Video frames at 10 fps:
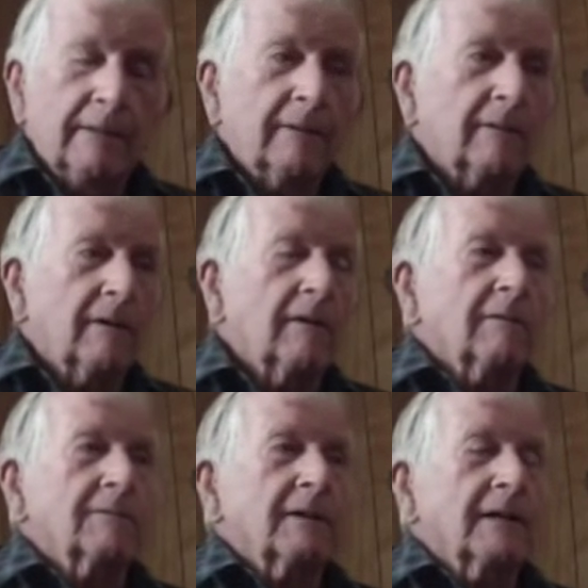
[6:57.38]
Well,
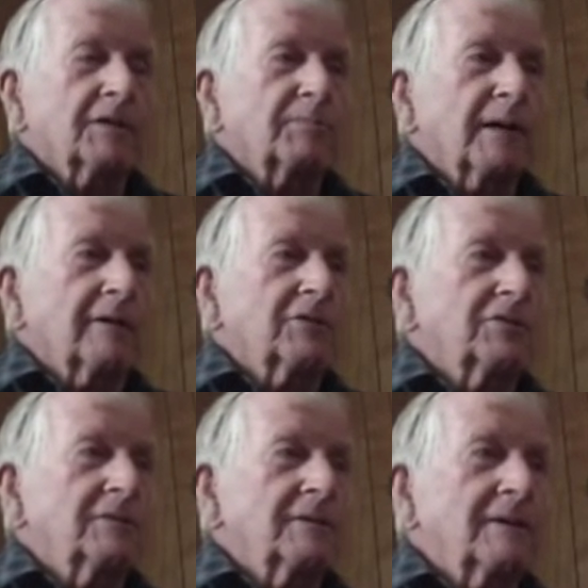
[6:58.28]
I'll ask
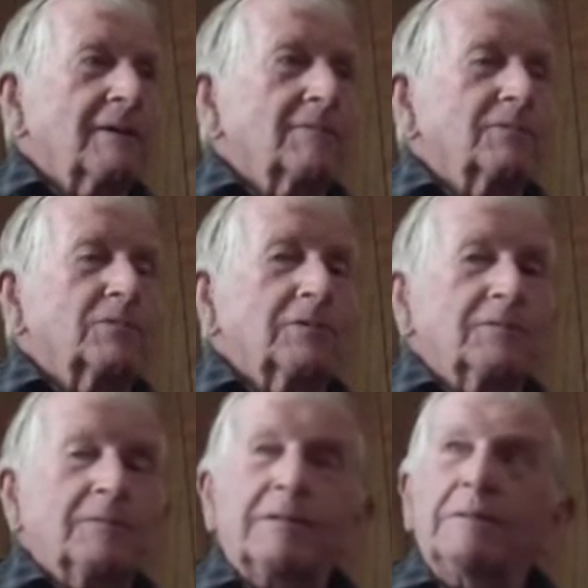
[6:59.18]
Margaret. I'll
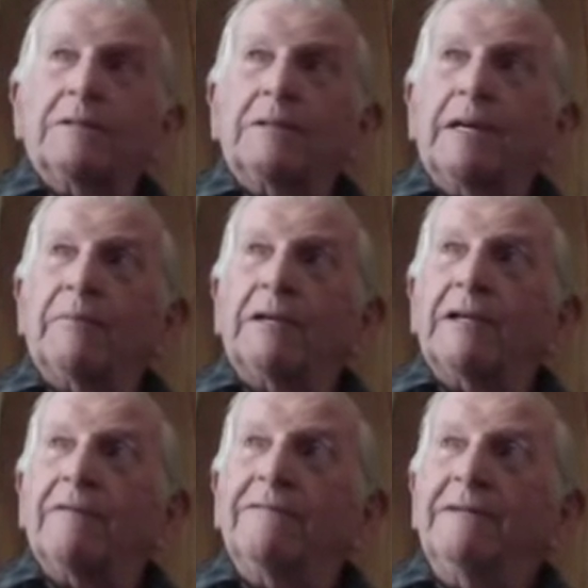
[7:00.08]
come in,
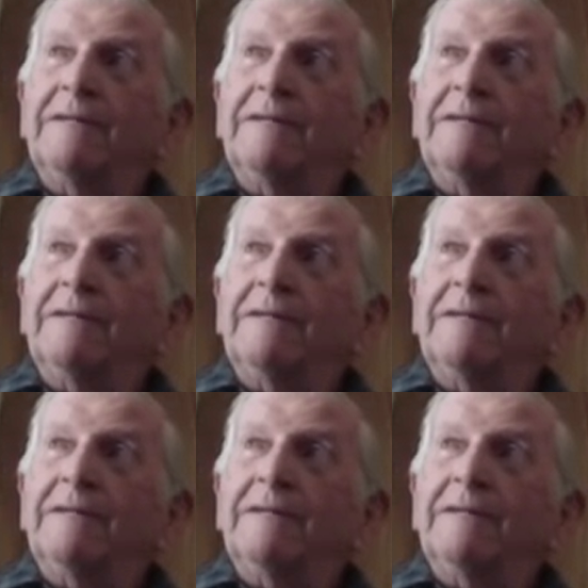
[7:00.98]
love.